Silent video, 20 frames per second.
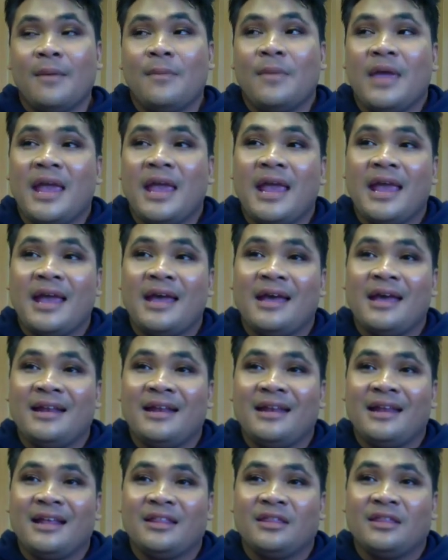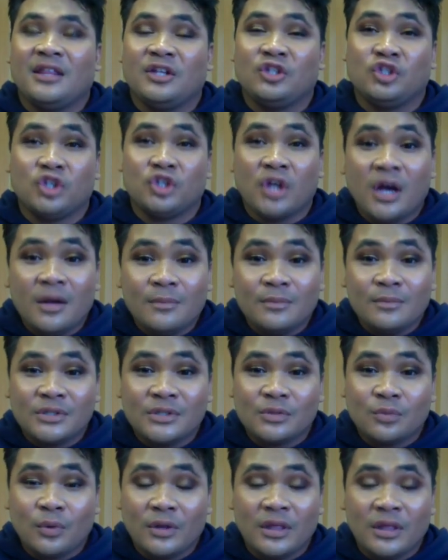And the
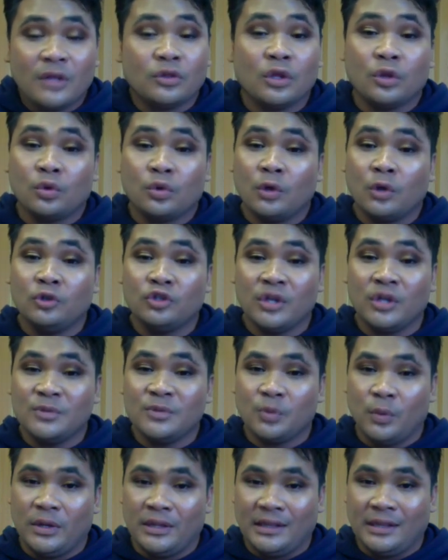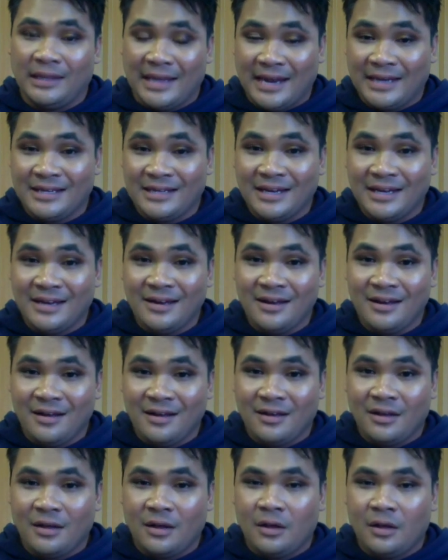jumps were the throw jumps when landed.
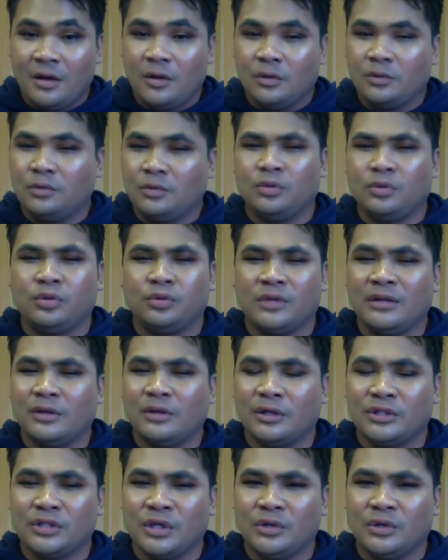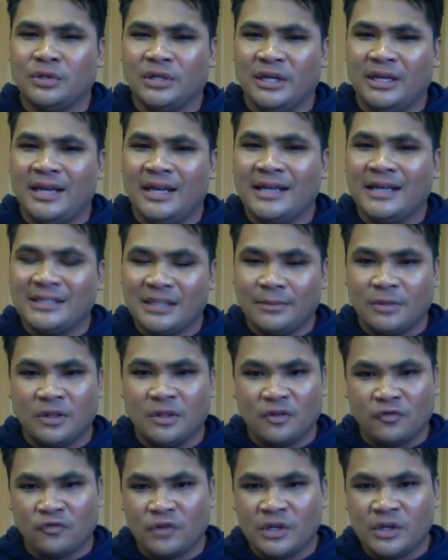Ooh, they look so good. Except in
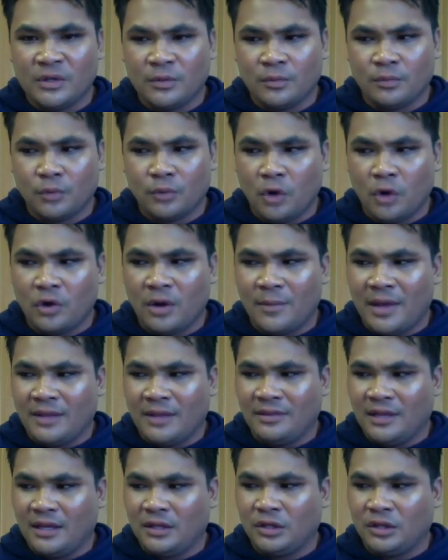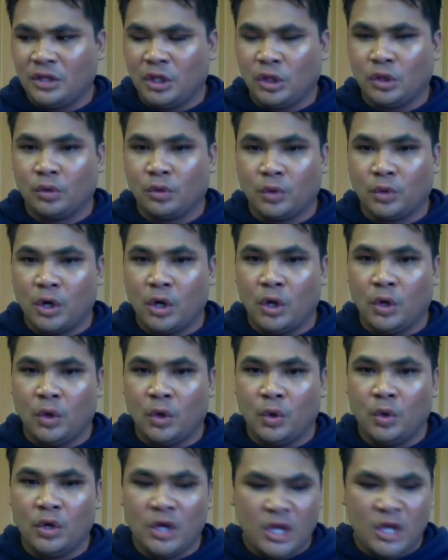the free program, I think the
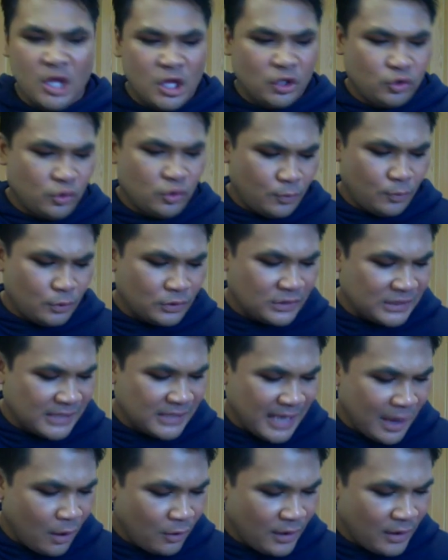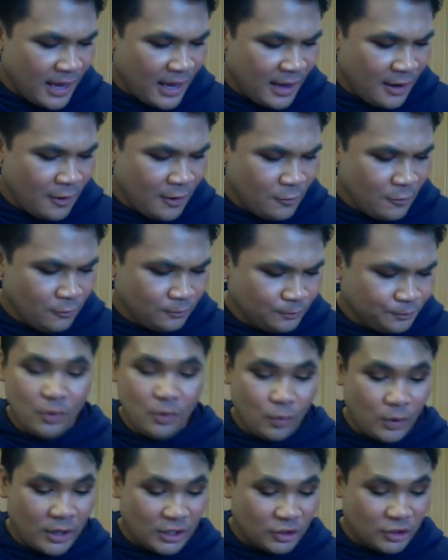throw triple salchow,
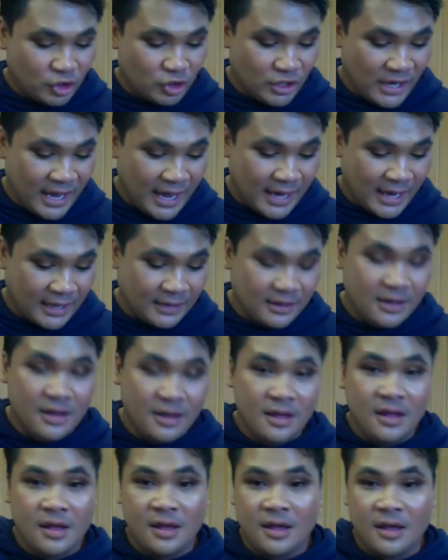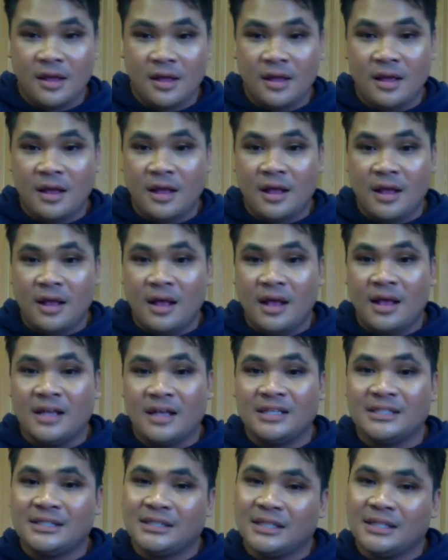where she had
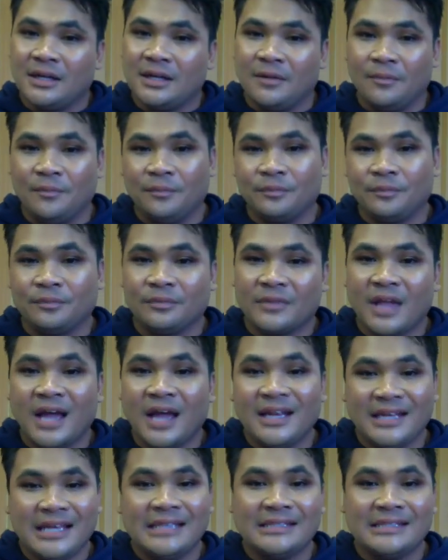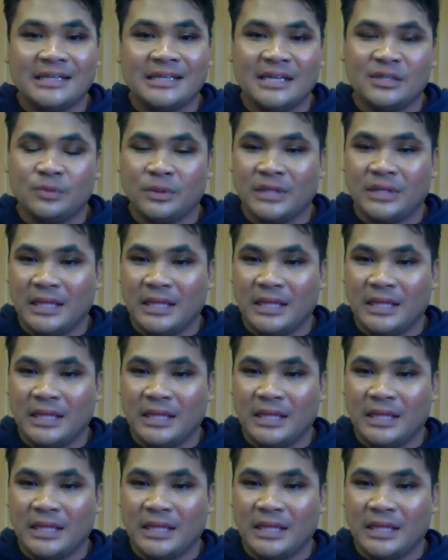some uneasiness with the